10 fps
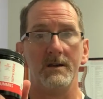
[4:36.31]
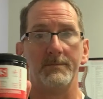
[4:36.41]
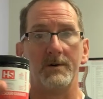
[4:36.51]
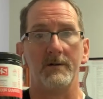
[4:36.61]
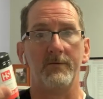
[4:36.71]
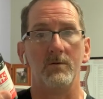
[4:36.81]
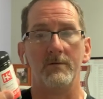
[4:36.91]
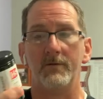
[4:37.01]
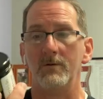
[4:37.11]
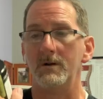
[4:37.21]
hemp,
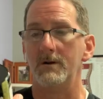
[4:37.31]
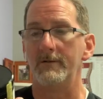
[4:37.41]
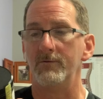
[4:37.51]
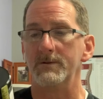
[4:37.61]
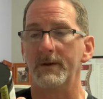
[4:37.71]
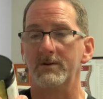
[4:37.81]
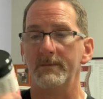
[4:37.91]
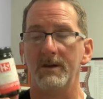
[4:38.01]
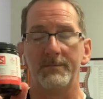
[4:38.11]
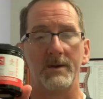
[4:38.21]
full
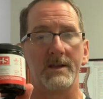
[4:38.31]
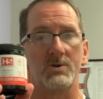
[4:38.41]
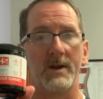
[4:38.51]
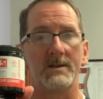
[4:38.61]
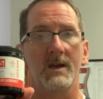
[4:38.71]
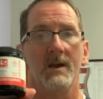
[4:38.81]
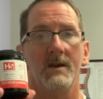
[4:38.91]
spectrum hemp extract,